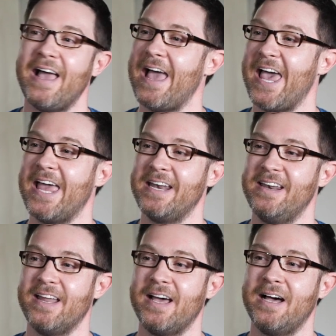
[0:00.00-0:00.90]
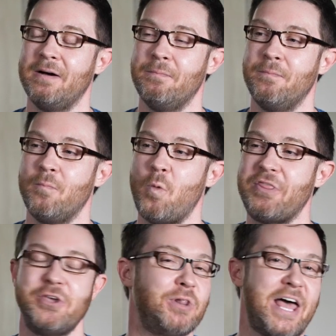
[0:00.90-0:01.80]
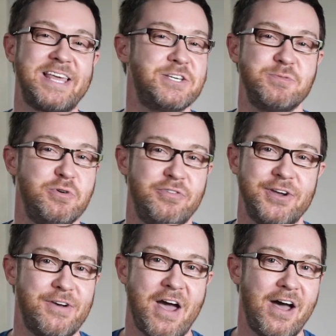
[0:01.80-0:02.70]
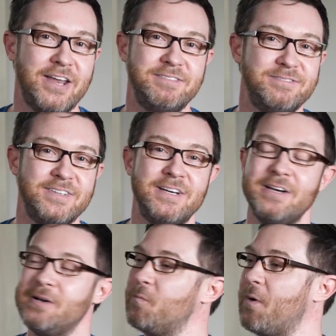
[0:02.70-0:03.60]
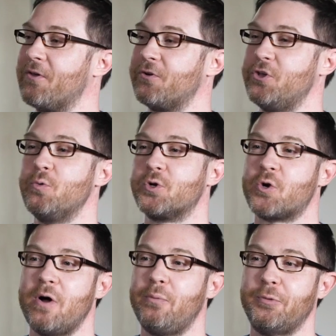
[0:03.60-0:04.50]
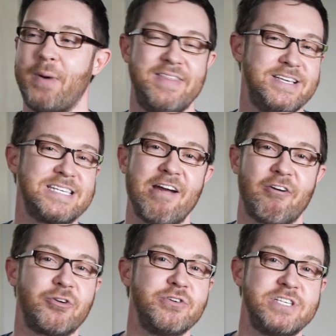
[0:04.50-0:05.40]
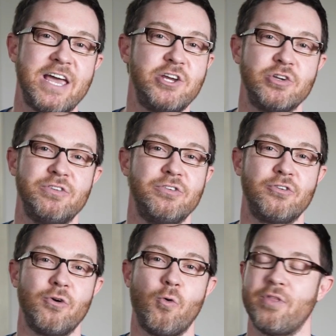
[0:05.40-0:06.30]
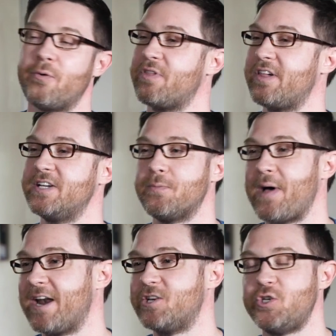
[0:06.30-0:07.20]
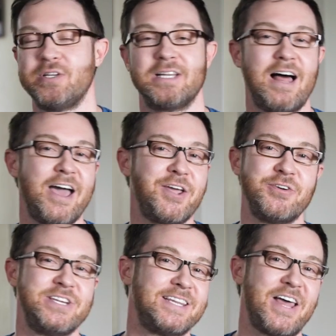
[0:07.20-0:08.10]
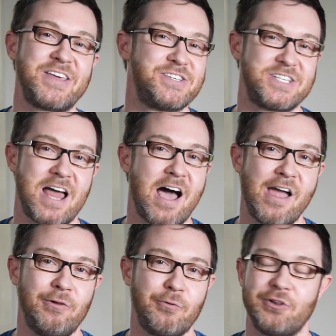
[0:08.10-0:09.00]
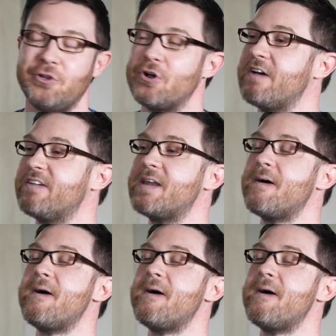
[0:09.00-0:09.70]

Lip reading: And whether you like this movie or not, whether you were troubled by these characterizations or there were things about it you didn't like or you didn't like the style or the look of it,